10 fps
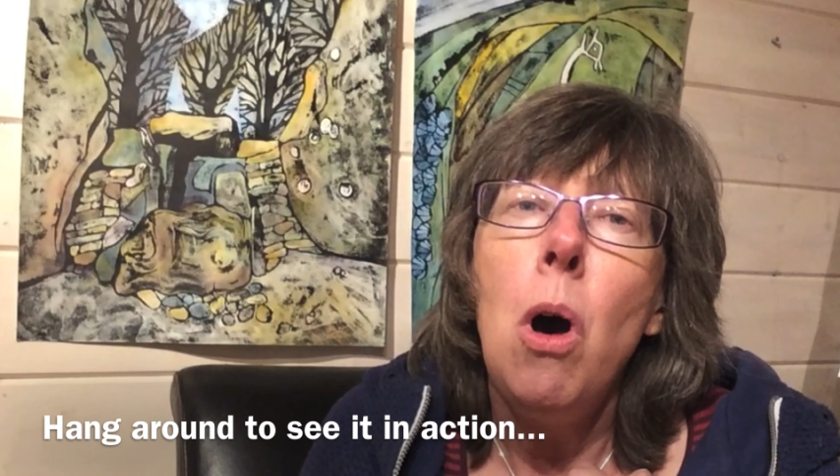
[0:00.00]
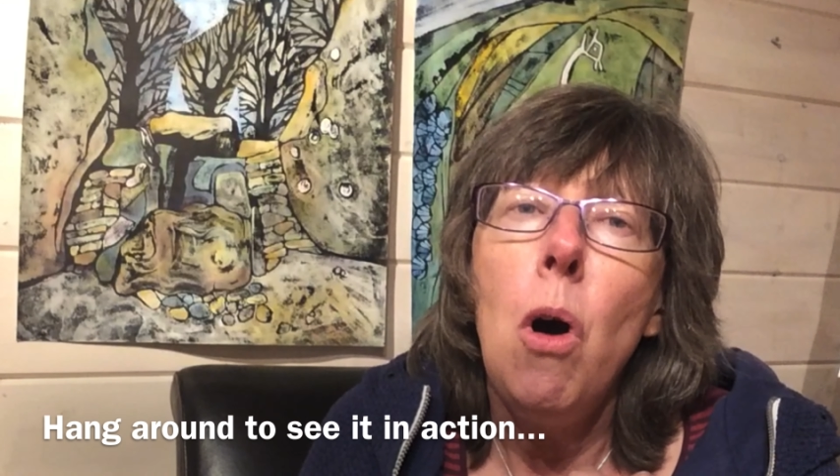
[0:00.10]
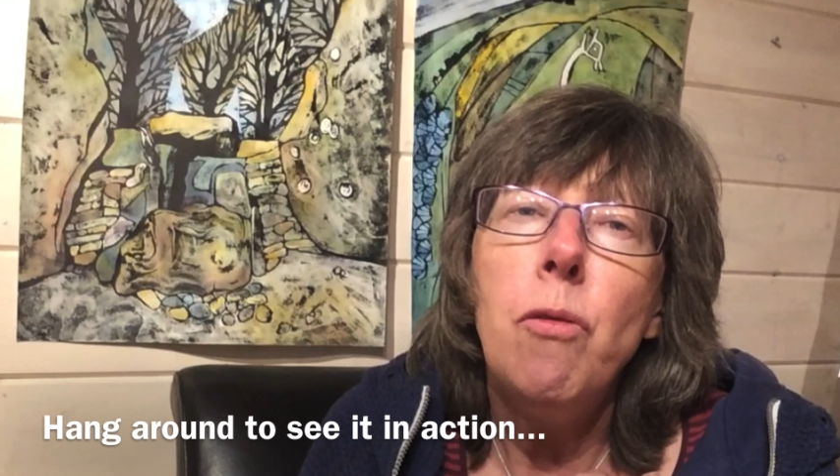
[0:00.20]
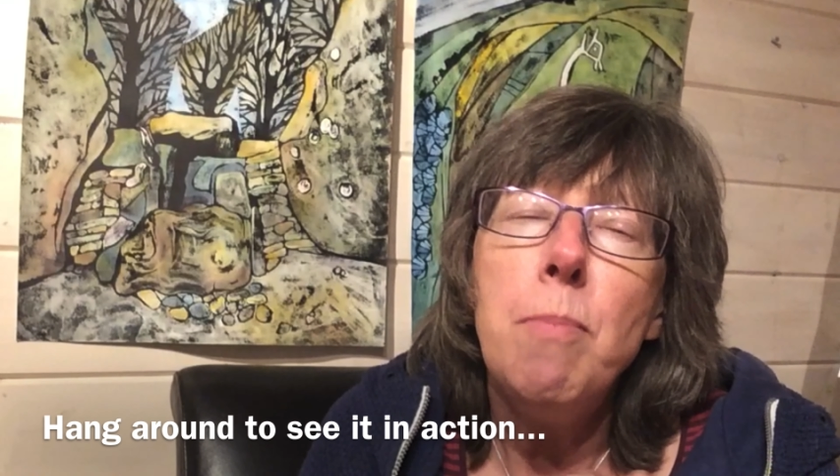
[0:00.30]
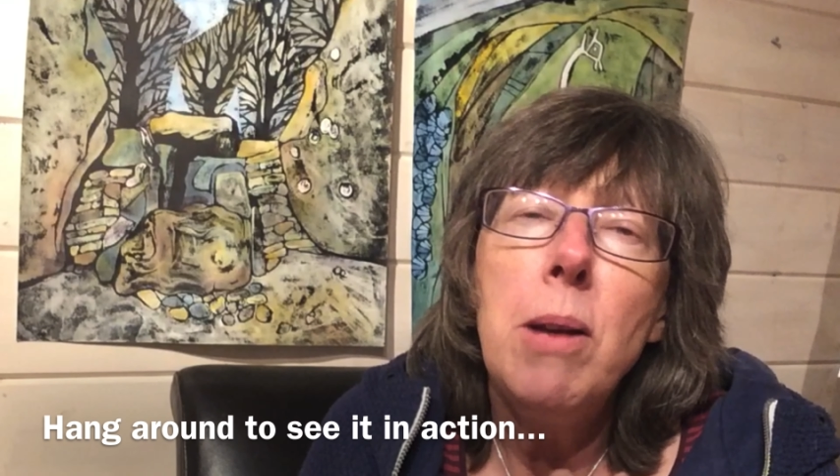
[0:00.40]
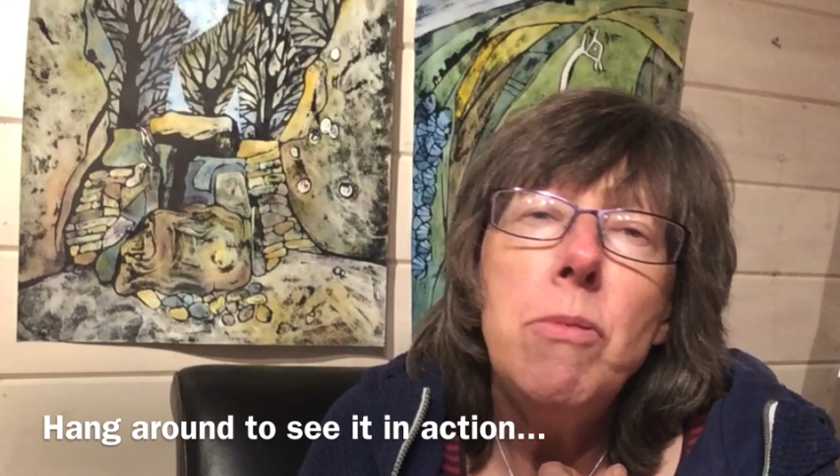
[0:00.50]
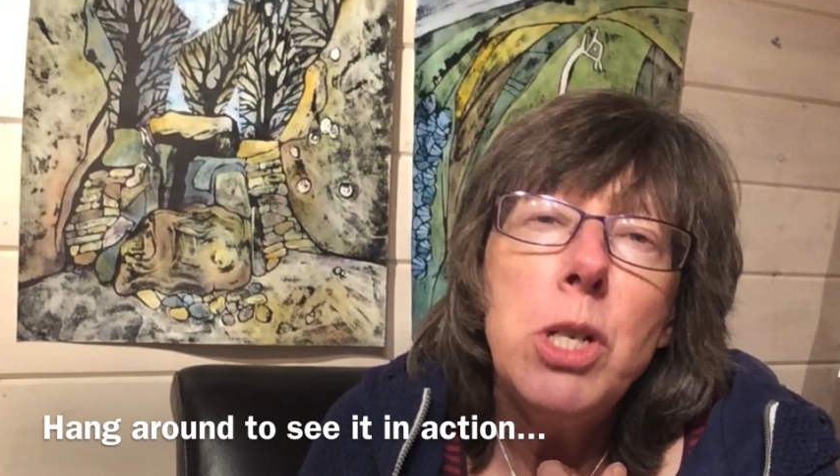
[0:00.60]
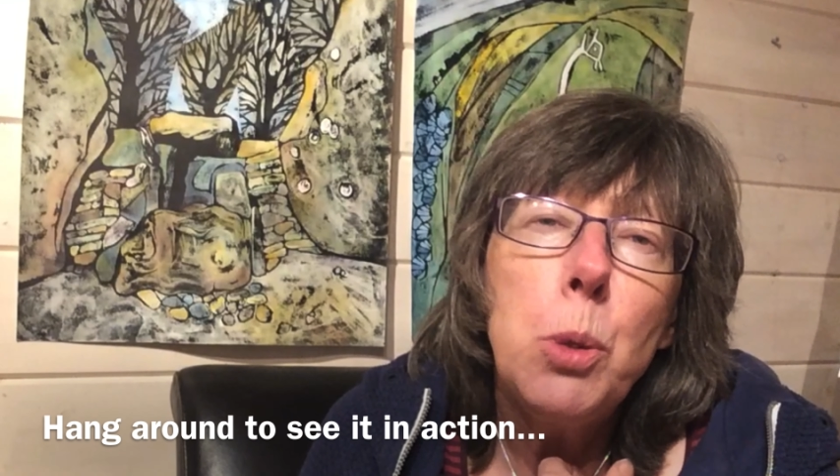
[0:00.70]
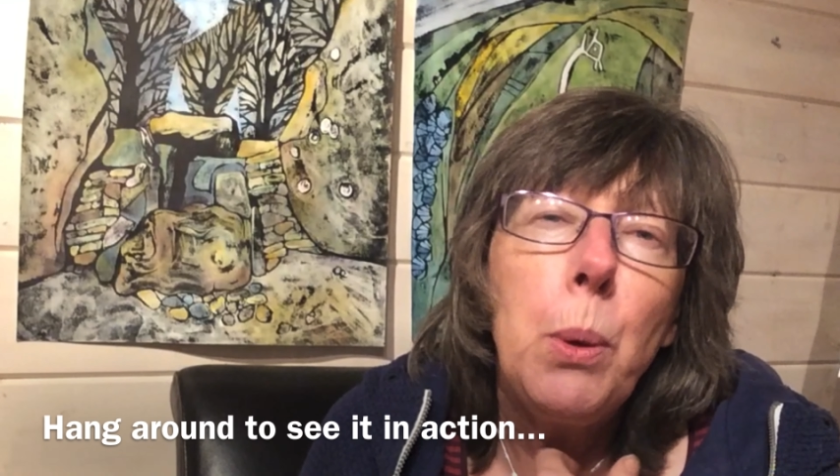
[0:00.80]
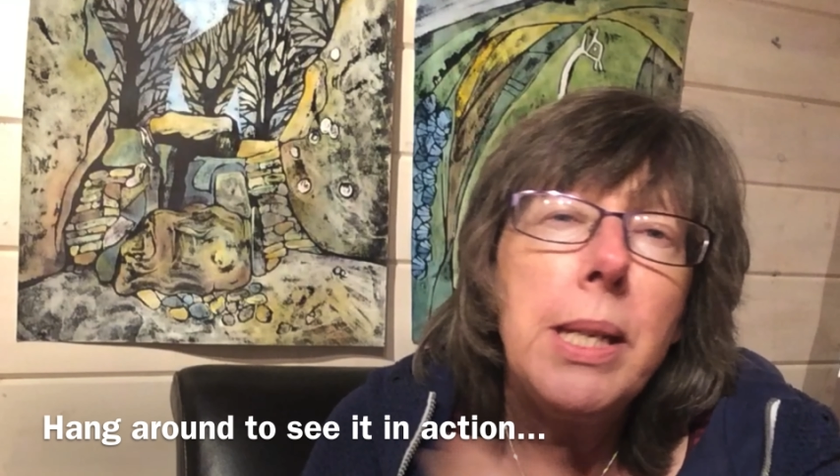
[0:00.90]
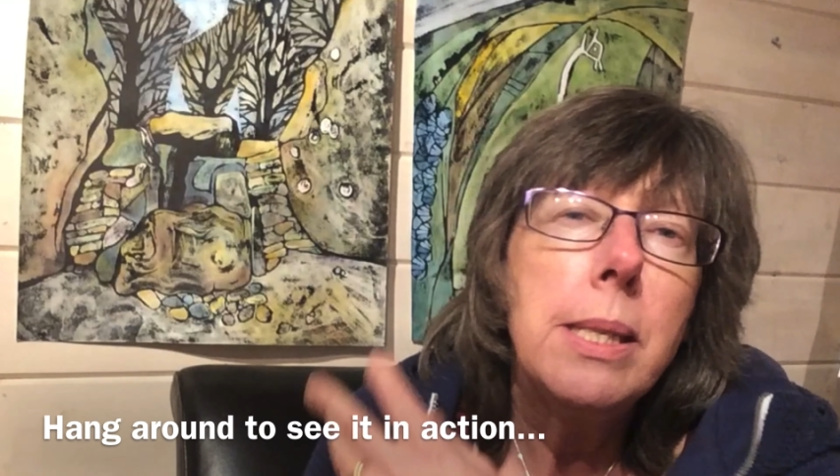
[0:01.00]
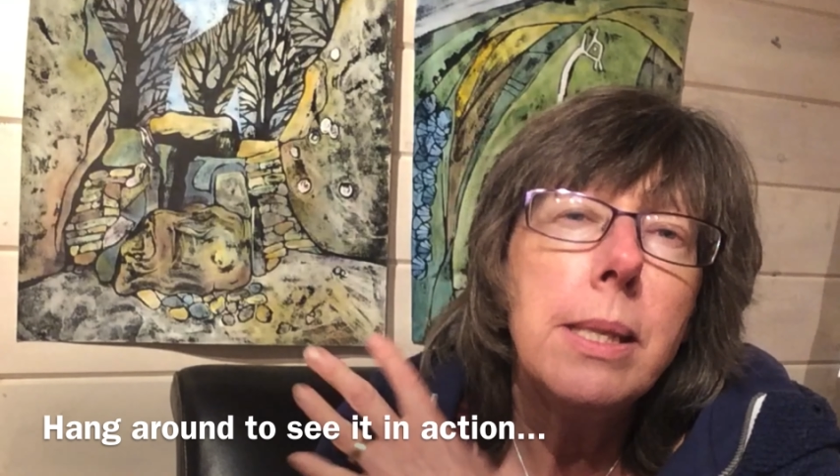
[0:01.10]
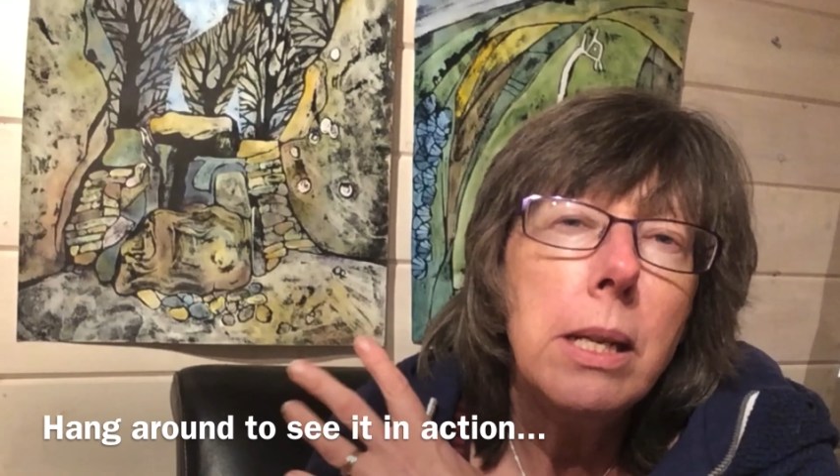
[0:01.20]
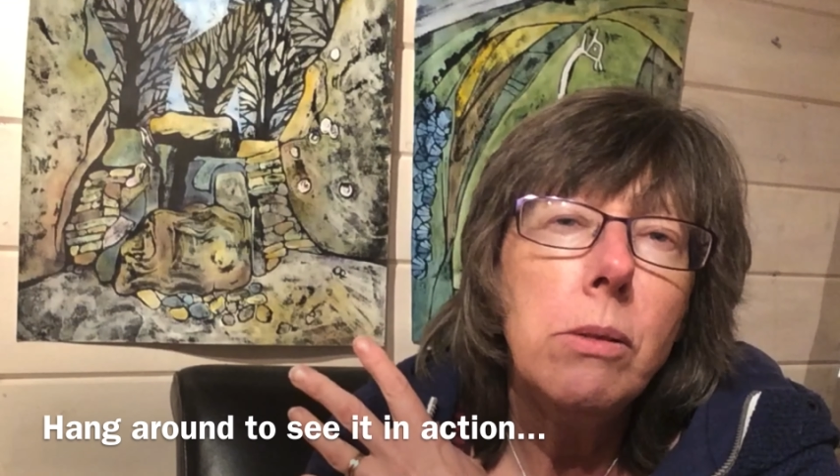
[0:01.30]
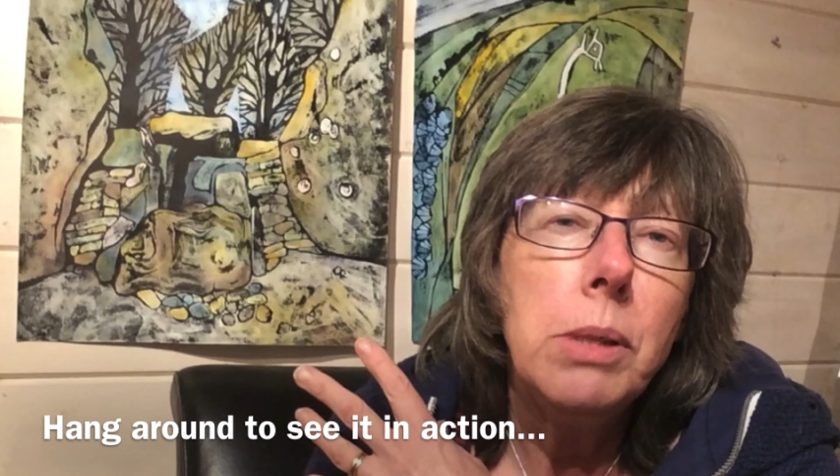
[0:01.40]
of my Ridgeway
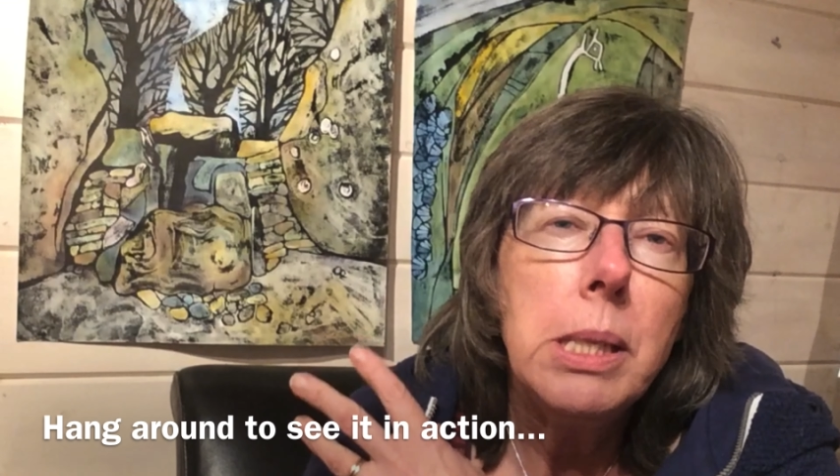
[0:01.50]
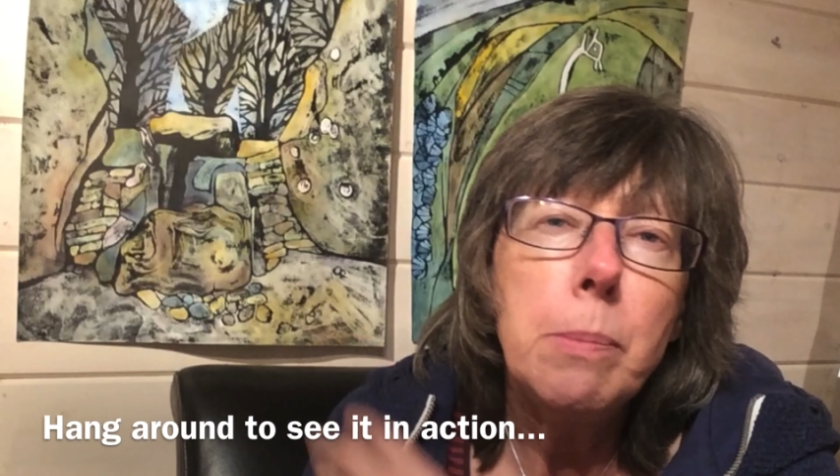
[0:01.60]
series